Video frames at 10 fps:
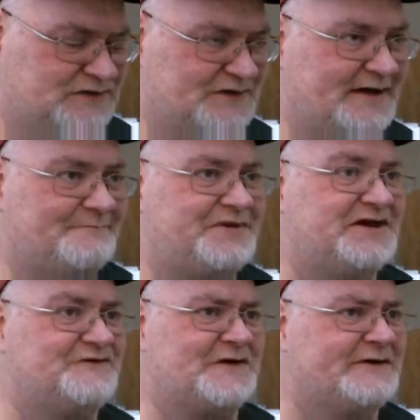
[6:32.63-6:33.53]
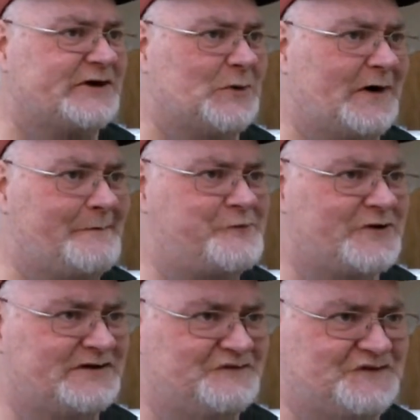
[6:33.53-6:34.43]
They're not being very
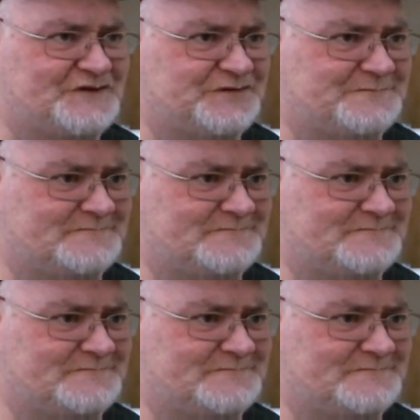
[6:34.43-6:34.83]
cooperative.